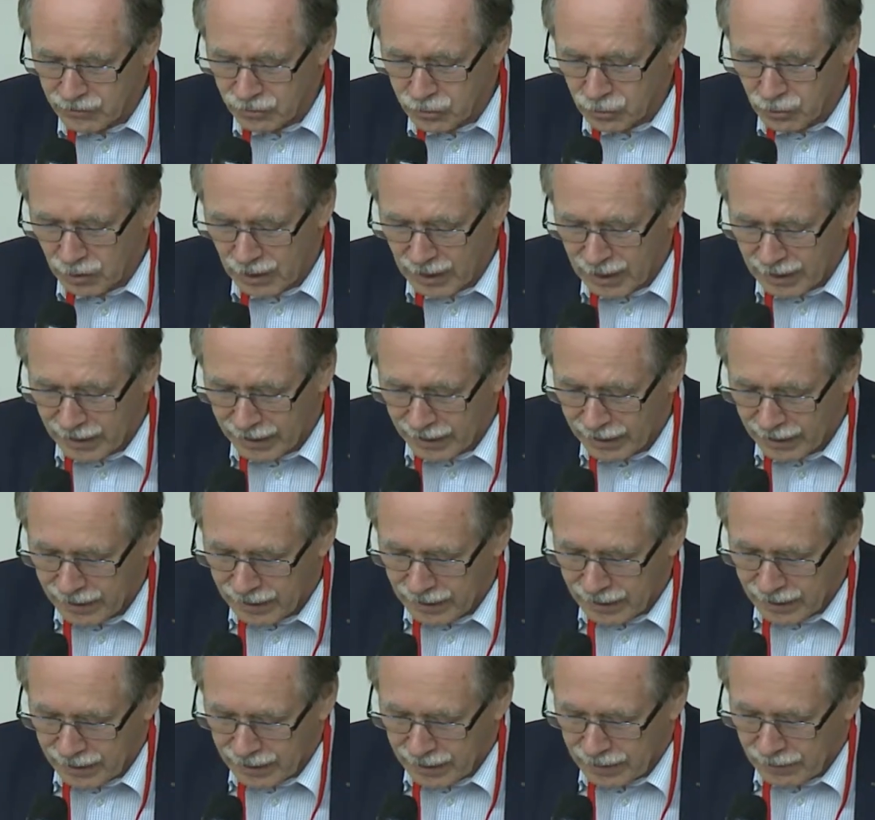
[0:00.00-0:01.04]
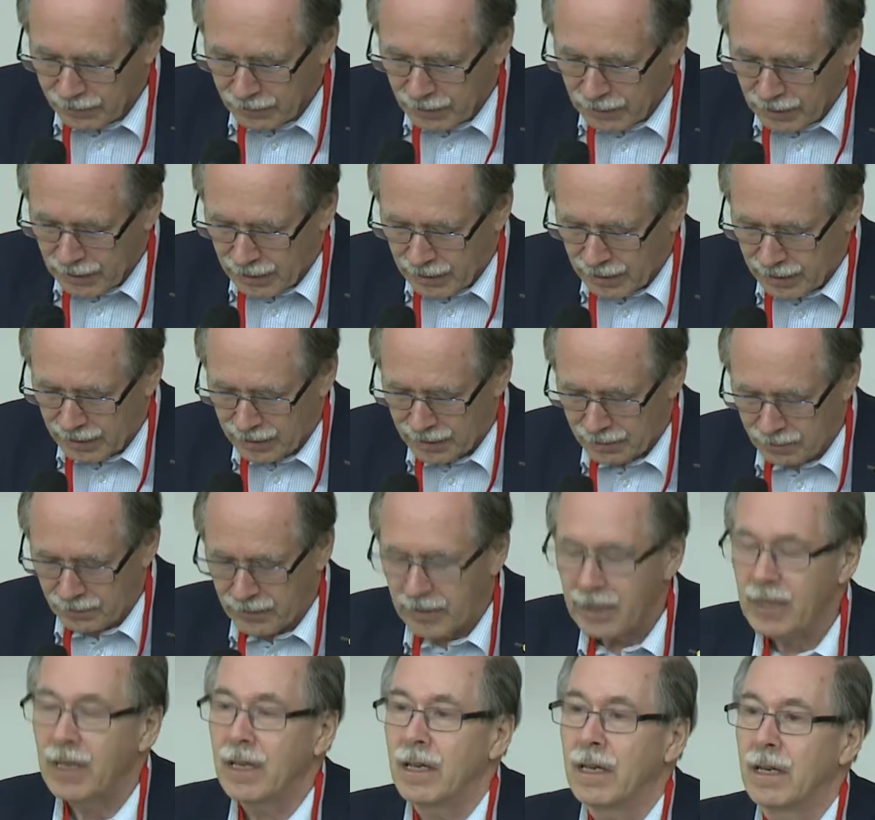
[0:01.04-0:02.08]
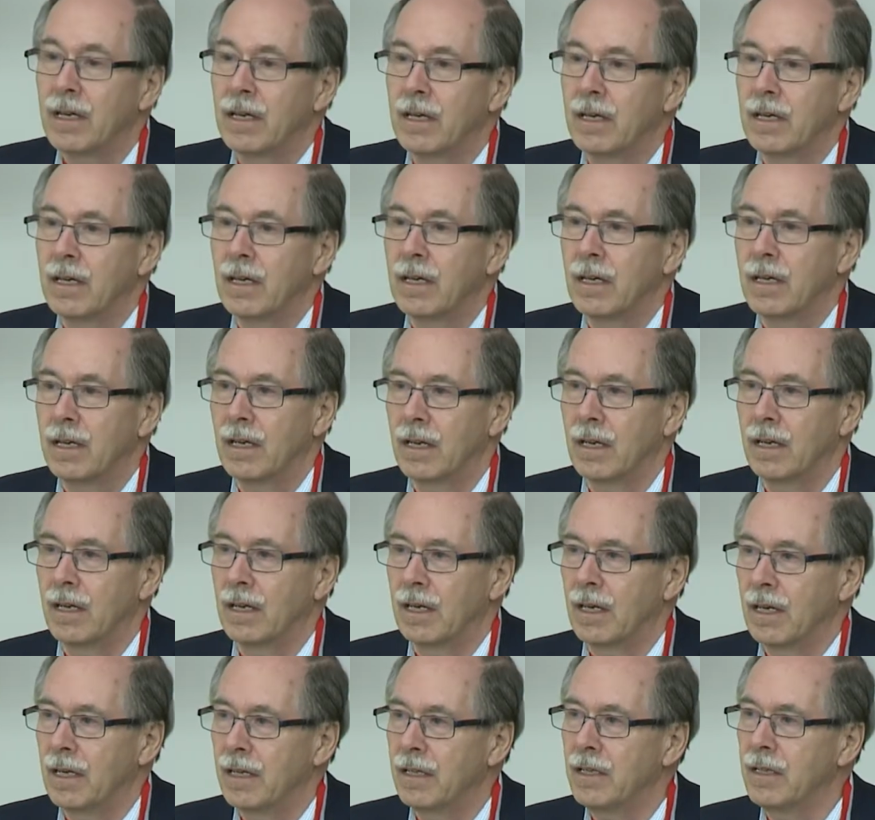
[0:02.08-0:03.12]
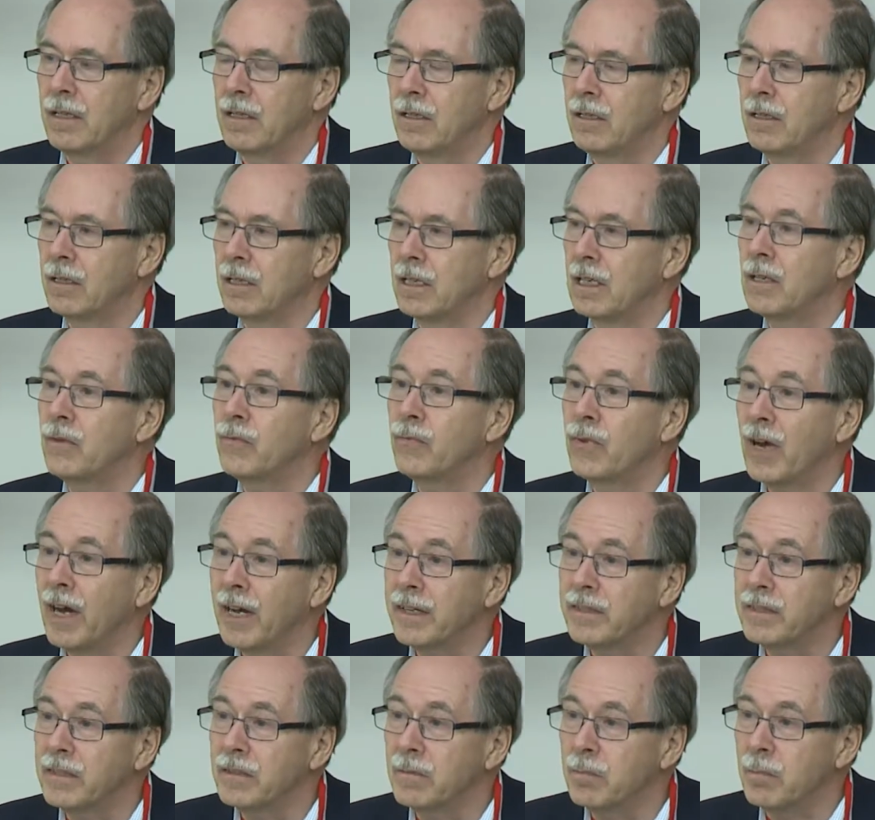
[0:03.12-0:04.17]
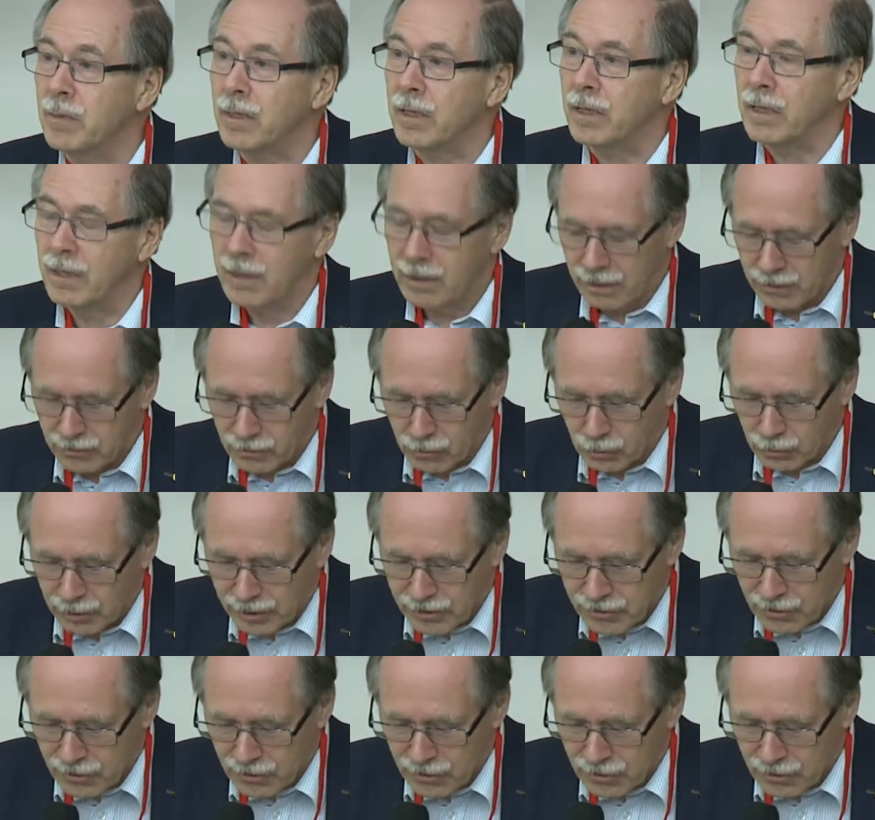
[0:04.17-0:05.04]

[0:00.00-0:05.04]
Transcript: July, um, uh, he invited me to his